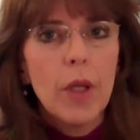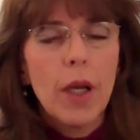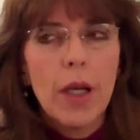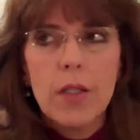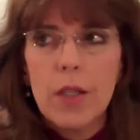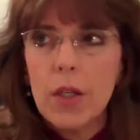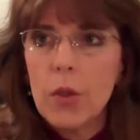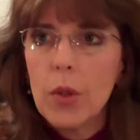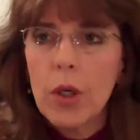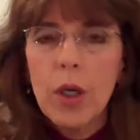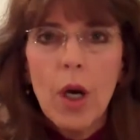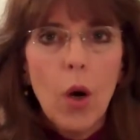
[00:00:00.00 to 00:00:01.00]
And I said to
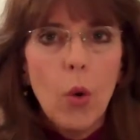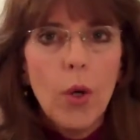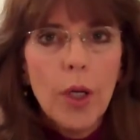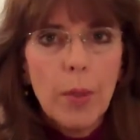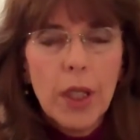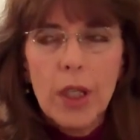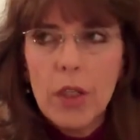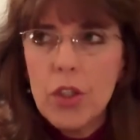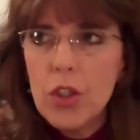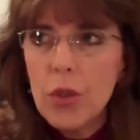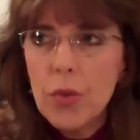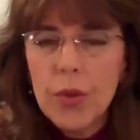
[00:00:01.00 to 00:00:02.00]
her, what am I going to
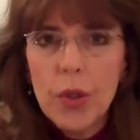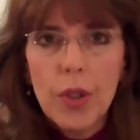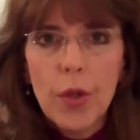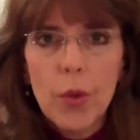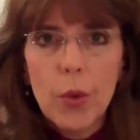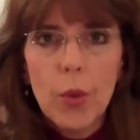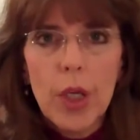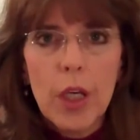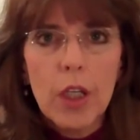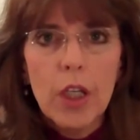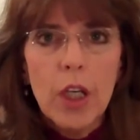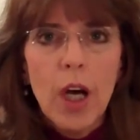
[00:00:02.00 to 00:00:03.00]
do for another
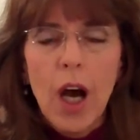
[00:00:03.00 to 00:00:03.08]
week?